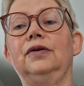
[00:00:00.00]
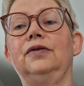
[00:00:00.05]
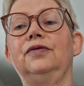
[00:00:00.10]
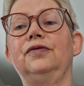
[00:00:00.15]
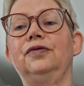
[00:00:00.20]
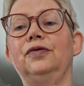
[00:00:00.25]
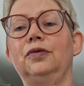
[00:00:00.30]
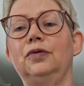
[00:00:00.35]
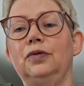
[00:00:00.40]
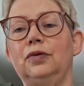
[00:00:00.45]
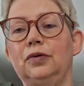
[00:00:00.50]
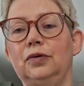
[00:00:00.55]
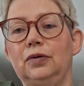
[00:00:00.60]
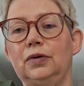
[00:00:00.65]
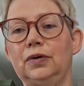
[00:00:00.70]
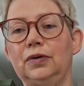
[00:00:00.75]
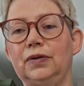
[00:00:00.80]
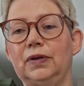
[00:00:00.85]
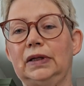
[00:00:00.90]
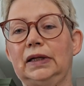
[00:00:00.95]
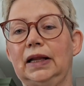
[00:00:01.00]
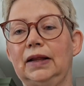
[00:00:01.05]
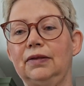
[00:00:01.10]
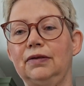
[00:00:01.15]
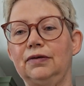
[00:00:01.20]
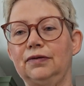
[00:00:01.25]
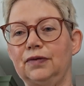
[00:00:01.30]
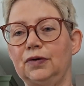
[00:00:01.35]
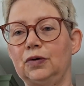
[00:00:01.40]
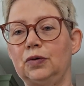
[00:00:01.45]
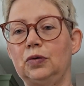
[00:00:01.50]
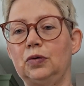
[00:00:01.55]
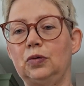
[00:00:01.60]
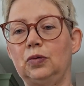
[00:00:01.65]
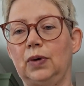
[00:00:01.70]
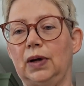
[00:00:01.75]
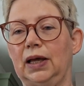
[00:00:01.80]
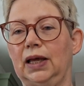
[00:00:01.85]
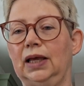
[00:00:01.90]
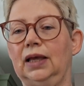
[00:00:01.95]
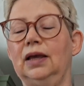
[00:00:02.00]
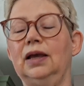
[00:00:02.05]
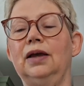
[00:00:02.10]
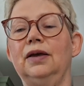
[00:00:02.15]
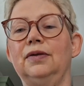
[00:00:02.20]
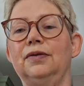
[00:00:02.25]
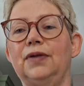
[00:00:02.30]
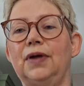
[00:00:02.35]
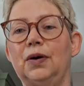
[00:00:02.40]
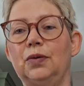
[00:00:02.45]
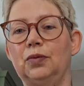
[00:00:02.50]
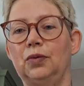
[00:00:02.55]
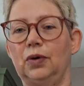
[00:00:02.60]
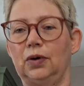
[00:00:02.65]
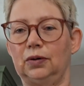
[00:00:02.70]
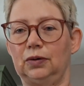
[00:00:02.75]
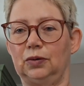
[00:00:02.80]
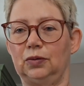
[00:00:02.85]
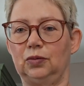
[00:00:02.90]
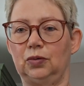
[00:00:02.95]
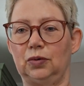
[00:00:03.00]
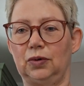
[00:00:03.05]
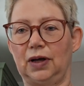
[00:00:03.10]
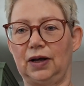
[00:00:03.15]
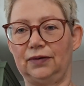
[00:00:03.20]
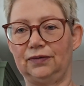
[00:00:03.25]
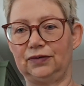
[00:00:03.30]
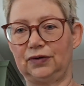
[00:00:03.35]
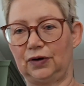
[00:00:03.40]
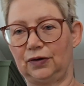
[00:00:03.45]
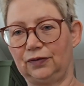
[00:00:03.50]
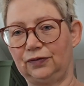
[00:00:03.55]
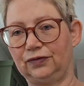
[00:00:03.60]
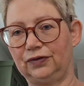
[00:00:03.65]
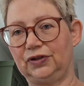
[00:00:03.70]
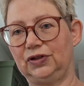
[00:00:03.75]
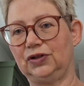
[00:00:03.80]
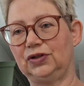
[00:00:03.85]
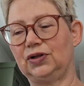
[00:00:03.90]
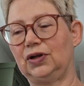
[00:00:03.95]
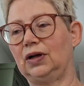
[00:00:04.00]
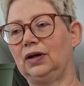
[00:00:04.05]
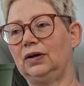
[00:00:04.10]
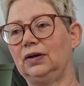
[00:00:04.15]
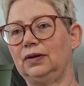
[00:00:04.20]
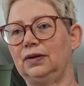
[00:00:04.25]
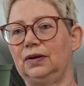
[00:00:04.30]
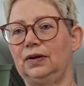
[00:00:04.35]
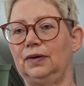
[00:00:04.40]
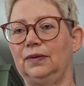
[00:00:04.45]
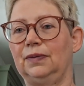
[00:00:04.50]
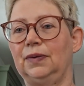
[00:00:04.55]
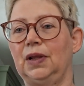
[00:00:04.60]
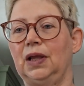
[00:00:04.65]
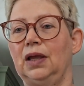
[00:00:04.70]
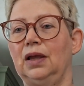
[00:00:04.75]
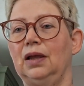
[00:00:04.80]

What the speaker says: for the length of the hallway, that one will have no fringe either.